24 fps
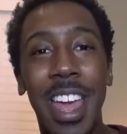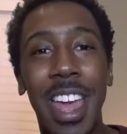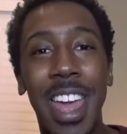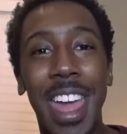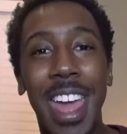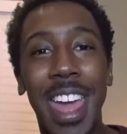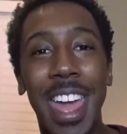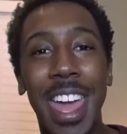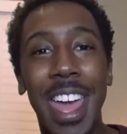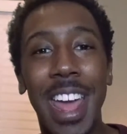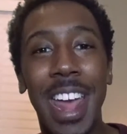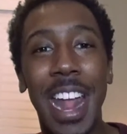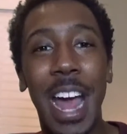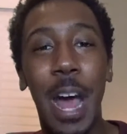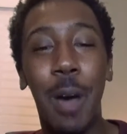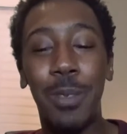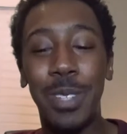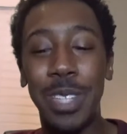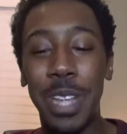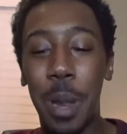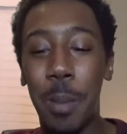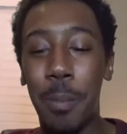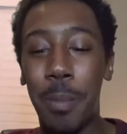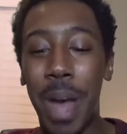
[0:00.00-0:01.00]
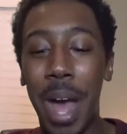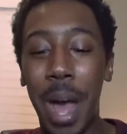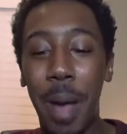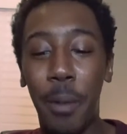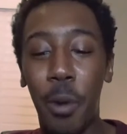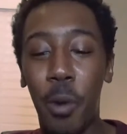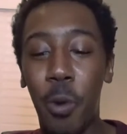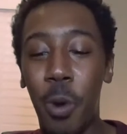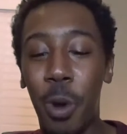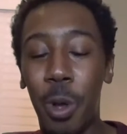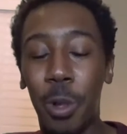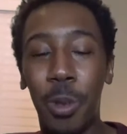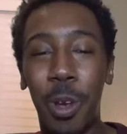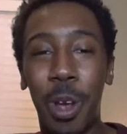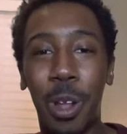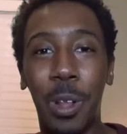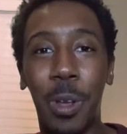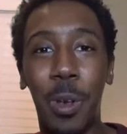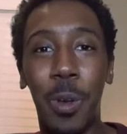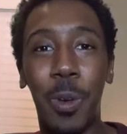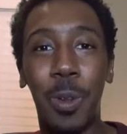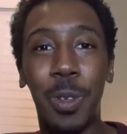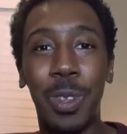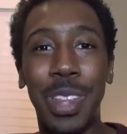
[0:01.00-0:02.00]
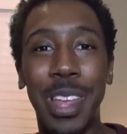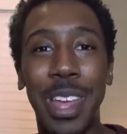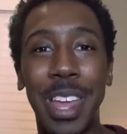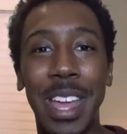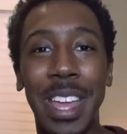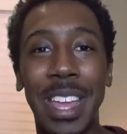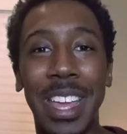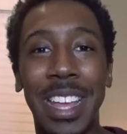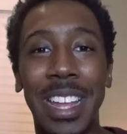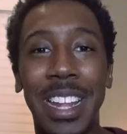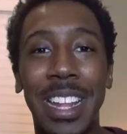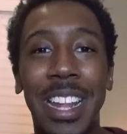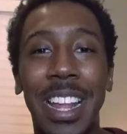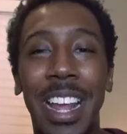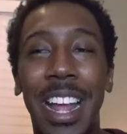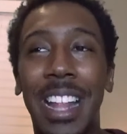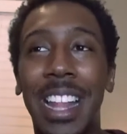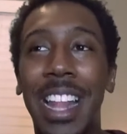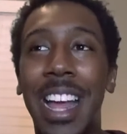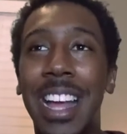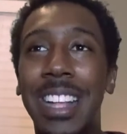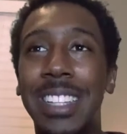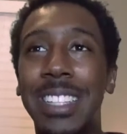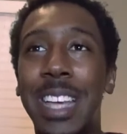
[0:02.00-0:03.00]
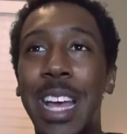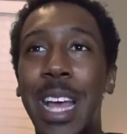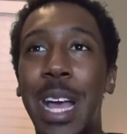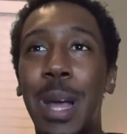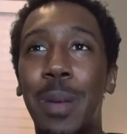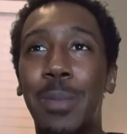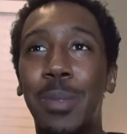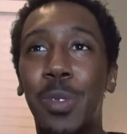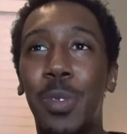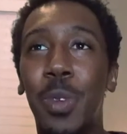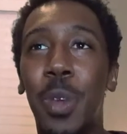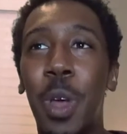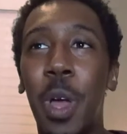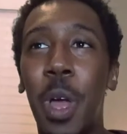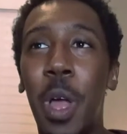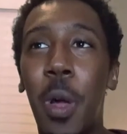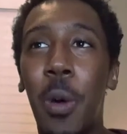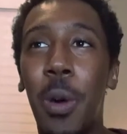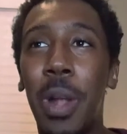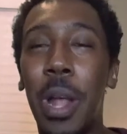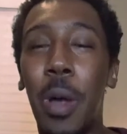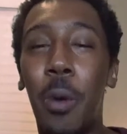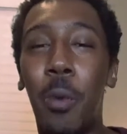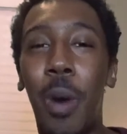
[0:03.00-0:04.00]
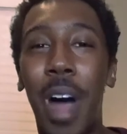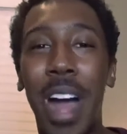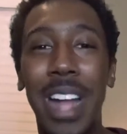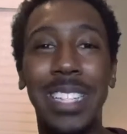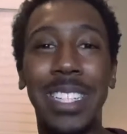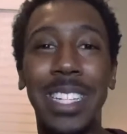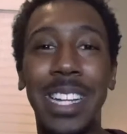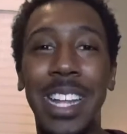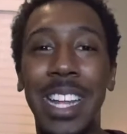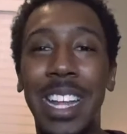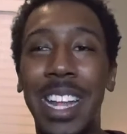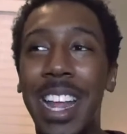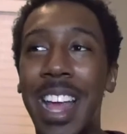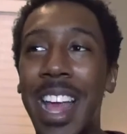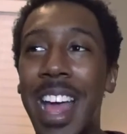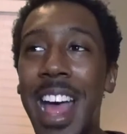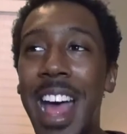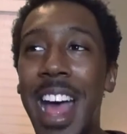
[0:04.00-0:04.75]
and I was eating popcorn throughout the whole thing, and a lot of times while I'm watching it,